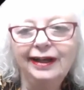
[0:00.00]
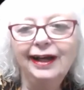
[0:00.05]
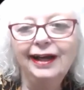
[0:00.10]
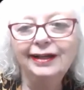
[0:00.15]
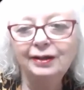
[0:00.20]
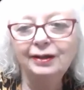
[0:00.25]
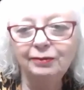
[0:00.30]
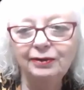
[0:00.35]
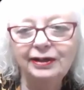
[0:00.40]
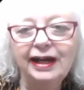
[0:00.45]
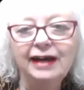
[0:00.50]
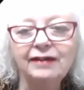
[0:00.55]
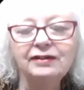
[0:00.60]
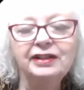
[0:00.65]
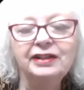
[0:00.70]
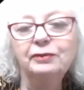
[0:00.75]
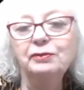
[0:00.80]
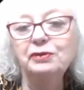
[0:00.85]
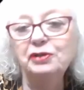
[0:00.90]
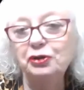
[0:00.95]
And in
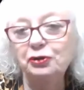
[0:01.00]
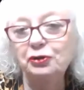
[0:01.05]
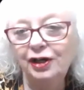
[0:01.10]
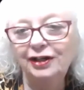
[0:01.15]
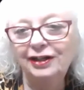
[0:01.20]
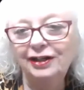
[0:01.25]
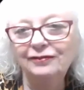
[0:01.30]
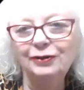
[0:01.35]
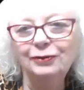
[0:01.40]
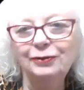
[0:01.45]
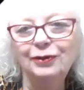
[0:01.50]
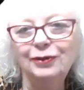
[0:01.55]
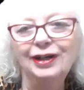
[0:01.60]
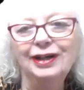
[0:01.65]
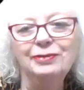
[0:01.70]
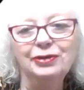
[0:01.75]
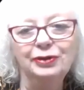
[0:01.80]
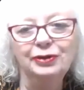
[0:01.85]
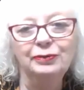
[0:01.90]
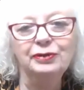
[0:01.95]
reality, it was training for what
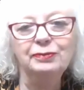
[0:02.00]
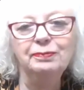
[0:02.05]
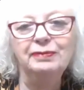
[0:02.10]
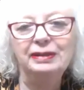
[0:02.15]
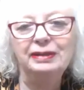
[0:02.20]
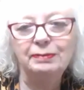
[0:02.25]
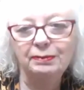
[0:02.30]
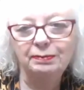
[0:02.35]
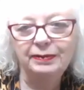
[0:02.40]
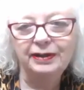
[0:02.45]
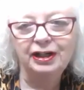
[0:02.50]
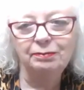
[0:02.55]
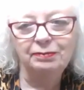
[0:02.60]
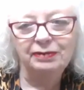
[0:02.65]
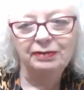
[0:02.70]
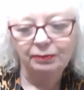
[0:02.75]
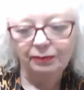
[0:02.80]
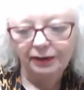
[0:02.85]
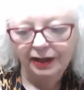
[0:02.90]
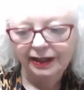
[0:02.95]
I'm doing with Be Prepared,
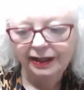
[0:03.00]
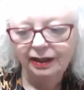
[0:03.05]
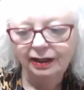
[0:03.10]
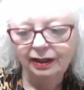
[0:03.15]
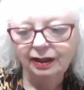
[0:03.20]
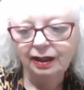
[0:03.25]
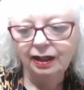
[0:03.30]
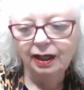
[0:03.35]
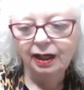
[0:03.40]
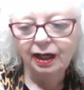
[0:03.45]
Be Ready.